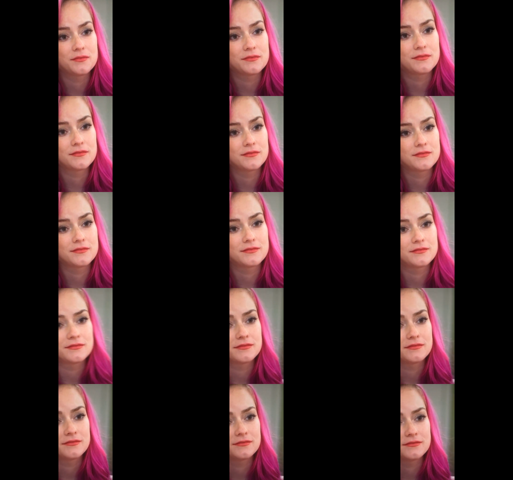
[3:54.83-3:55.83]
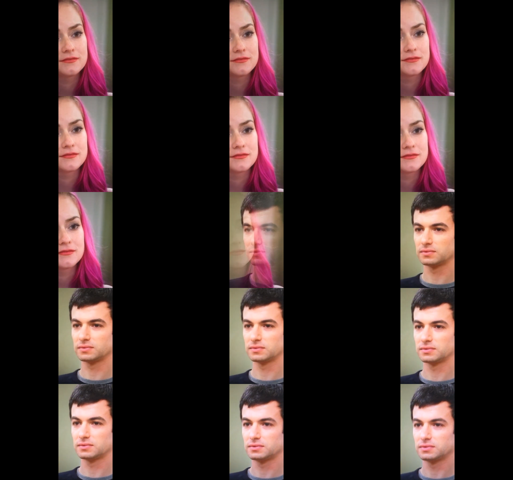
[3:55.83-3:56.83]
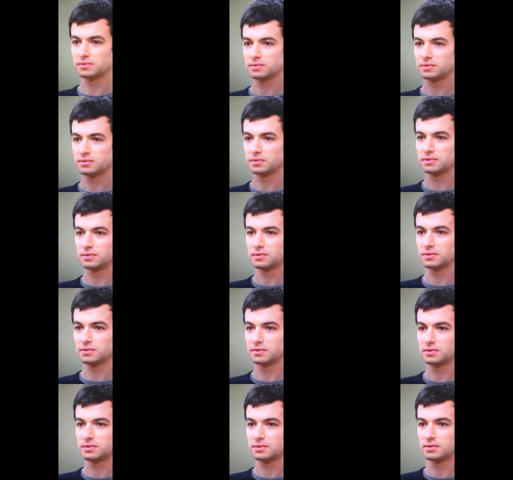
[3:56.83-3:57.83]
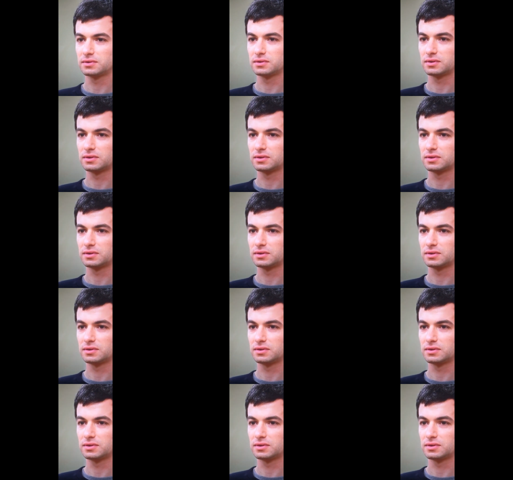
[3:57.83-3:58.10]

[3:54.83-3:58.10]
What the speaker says: [no speech]